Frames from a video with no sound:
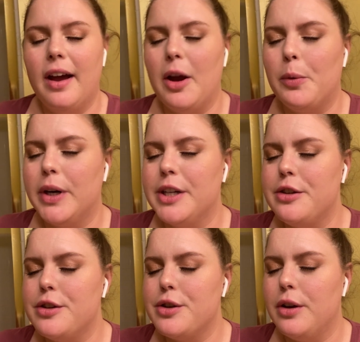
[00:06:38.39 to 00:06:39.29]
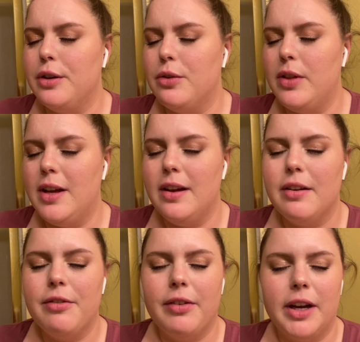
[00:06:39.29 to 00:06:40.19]
I wanted to show you the
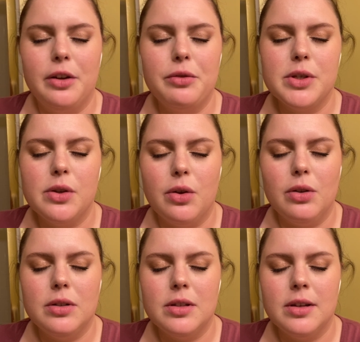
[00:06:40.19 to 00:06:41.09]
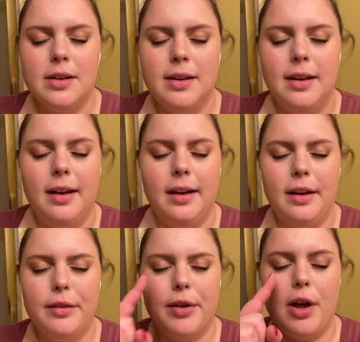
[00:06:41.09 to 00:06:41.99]
final result
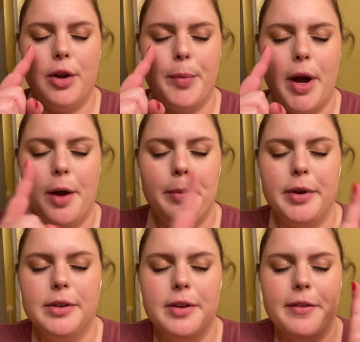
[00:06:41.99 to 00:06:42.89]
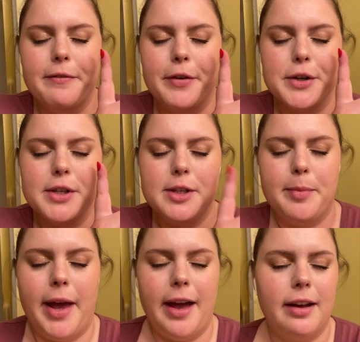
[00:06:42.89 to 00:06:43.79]
of Colourpop versus
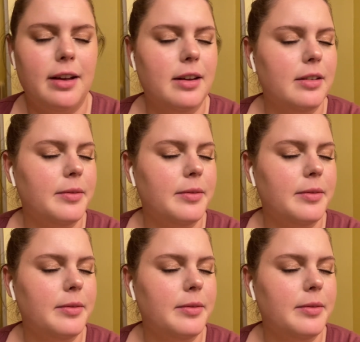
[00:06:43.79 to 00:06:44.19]
MAC.